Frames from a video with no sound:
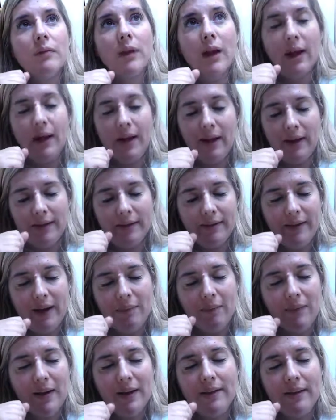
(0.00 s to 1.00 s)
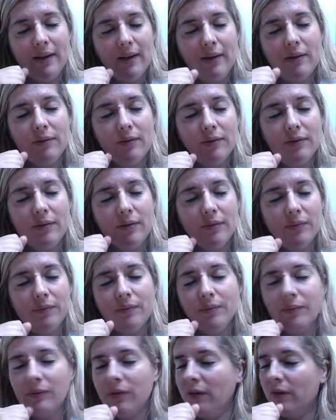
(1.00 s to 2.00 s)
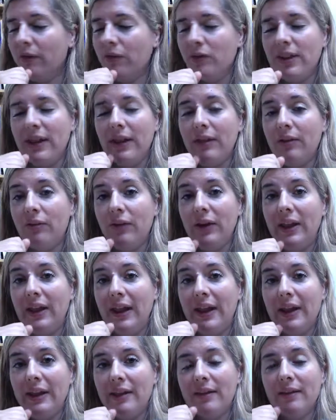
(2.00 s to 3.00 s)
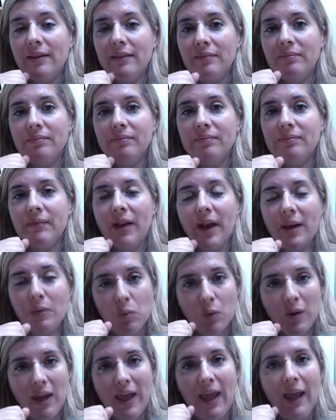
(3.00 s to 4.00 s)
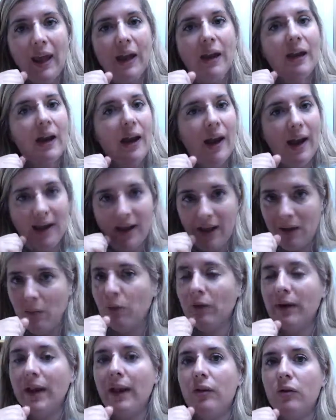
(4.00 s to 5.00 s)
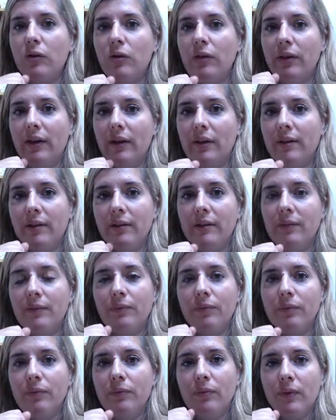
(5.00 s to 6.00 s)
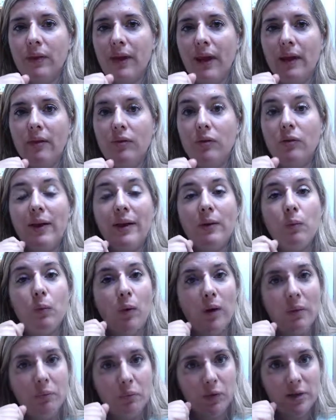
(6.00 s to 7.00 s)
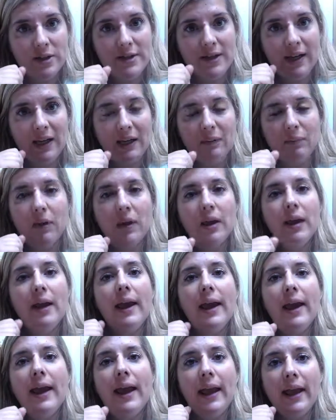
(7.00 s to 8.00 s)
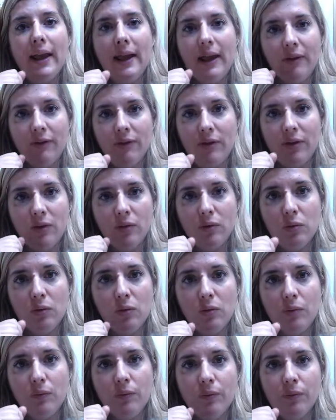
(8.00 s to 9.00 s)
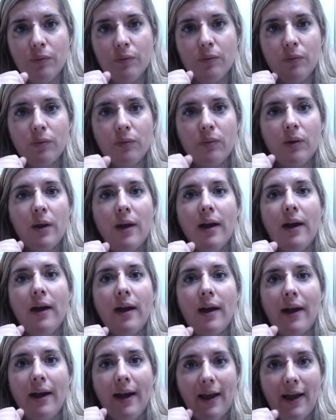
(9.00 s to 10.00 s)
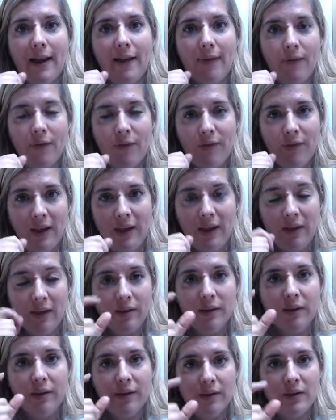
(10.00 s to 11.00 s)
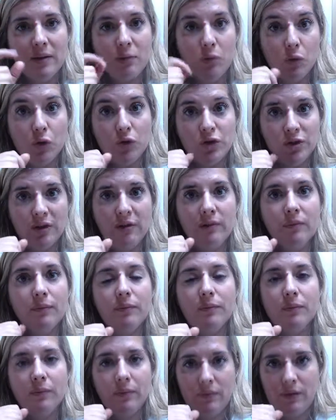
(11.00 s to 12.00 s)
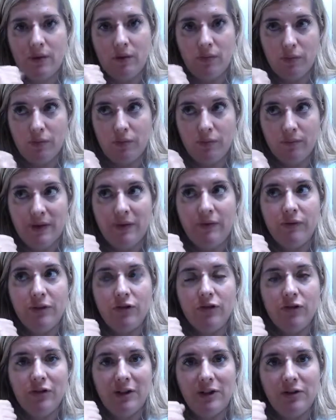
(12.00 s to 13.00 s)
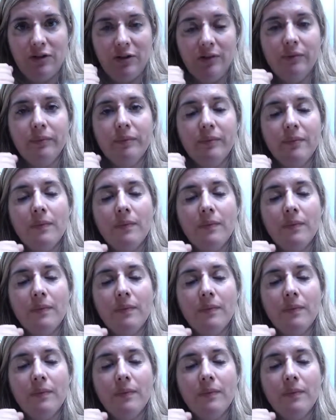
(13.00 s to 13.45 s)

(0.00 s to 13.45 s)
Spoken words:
I accept myself for these feelings. I'm okay, and I will get through this. Okay, so then one more time. Even though I feel, and then the emotion. So for me, frustration.